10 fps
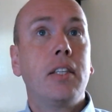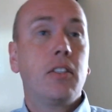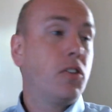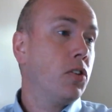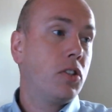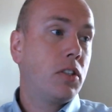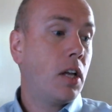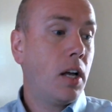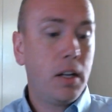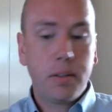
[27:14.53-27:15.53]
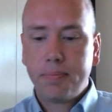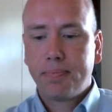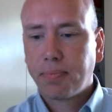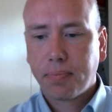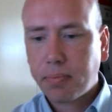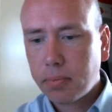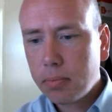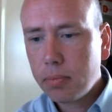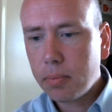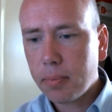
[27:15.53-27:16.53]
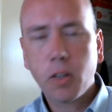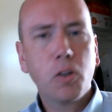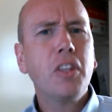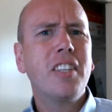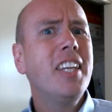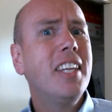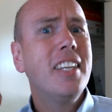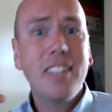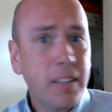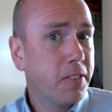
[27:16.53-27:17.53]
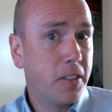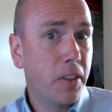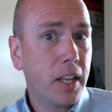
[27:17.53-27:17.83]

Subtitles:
just could the CDC have done